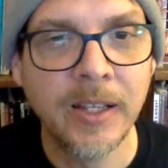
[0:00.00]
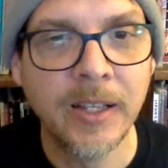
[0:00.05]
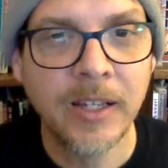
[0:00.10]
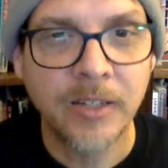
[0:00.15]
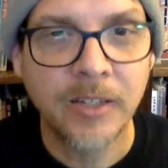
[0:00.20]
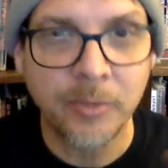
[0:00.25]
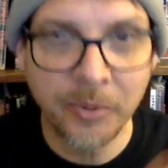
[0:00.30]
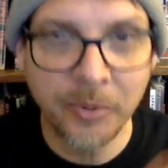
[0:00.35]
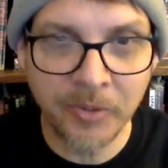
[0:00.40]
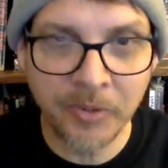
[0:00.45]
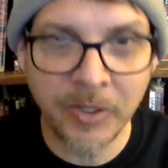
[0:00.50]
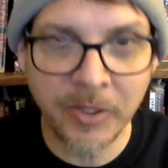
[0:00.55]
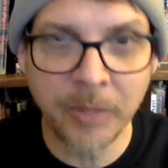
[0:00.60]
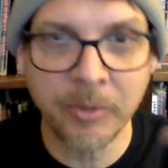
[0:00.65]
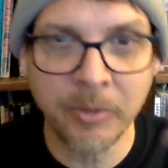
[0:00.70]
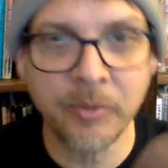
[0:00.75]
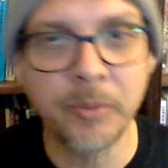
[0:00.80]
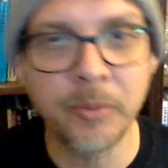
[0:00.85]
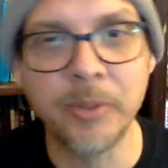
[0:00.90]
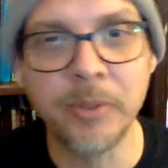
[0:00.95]
It's mostly coming
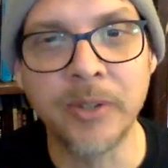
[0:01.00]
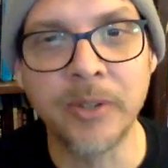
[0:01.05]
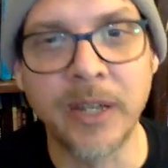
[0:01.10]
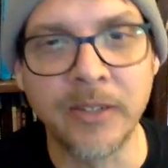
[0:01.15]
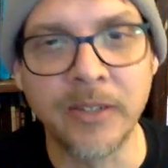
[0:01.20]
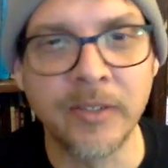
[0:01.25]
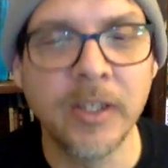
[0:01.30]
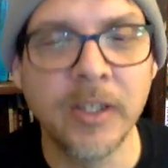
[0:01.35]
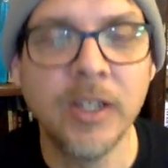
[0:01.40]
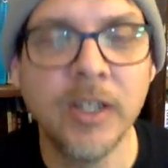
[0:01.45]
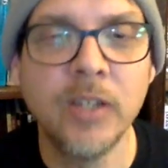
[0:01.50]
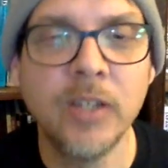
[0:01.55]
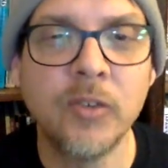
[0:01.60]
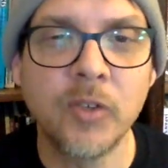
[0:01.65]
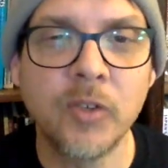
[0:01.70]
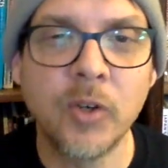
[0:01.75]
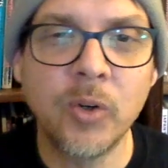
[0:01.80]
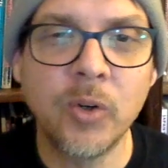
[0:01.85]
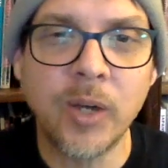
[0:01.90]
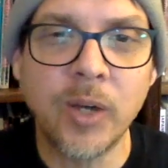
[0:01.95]
from you guys.
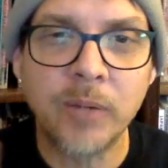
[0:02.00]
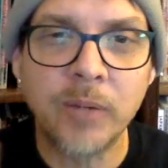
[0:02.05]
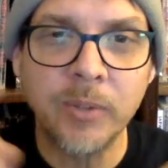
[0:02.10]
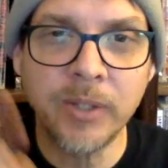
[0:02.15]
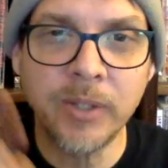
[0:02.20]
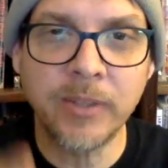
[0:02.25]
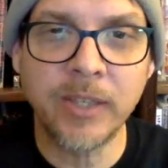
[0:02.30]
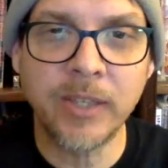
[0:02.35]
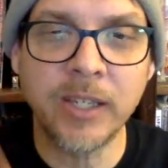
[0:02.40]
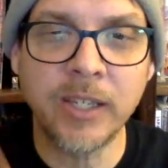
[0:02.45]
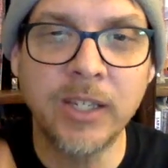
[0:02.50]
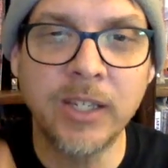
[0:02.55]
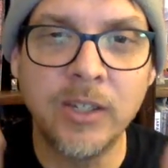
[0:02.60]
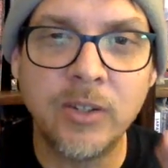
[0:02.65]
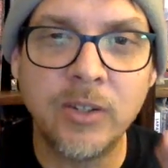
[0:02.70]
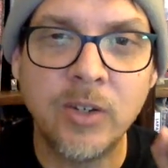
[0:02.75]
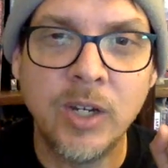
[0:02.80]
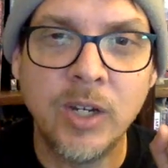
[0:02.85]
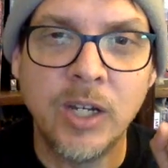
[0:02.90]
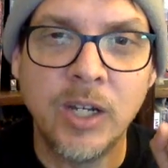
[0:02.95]
So I really thank
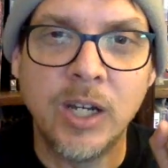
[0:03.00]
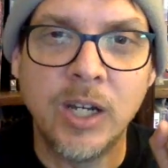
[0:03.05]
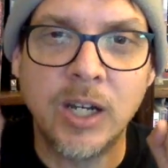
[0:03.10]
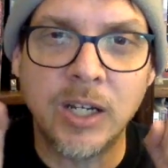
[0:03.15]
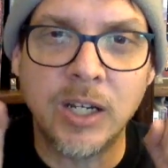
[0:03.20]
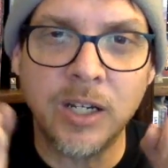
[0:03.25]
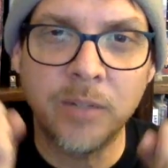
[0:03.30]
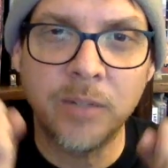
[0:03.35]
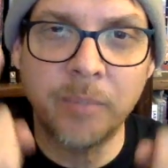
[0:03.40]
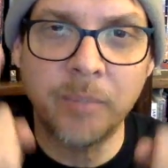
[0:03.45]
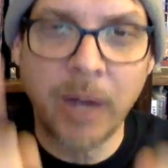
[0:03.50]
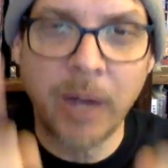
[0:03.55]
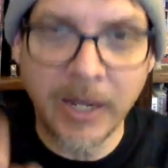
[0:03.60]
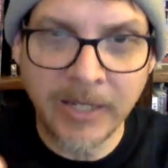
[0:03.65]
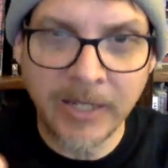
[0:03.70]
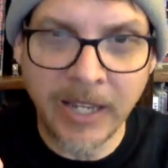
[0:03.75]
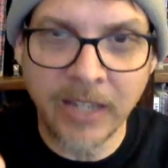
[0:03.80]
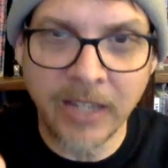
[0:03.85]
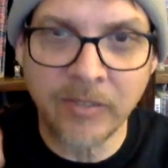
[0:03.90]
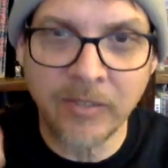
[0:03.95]
you.
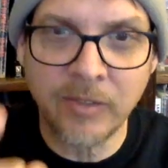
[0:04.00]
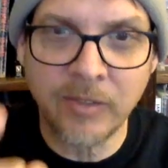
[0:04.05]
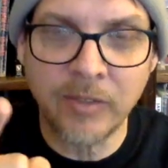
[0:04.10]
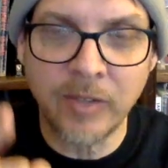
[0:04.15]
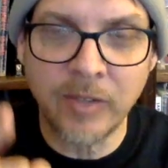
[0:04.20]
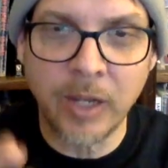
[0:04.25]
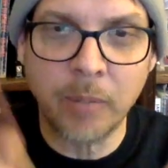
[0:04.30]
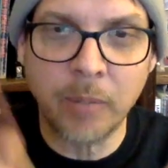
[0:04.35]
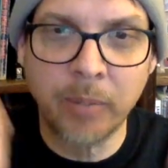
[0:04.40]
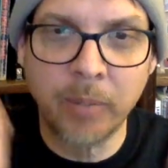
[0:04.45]
Podcast is up. I'll